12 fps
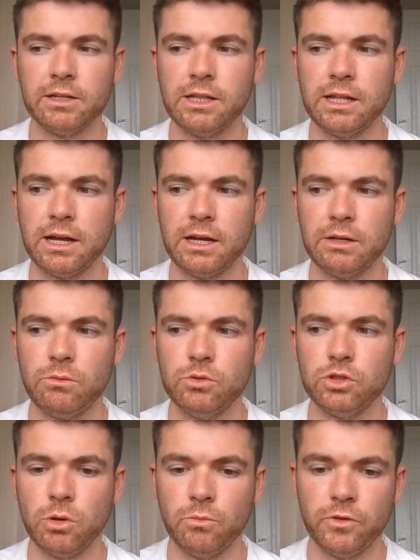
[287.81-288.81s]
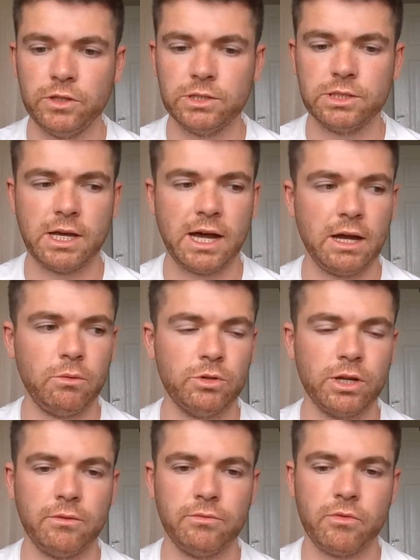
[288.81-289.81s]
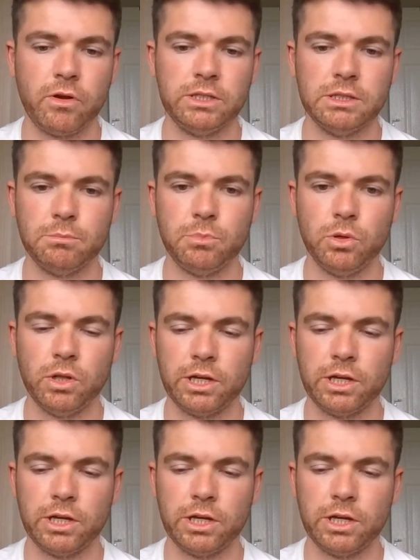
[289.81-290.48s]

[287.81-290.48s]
and then I was convinced that I would have, for example,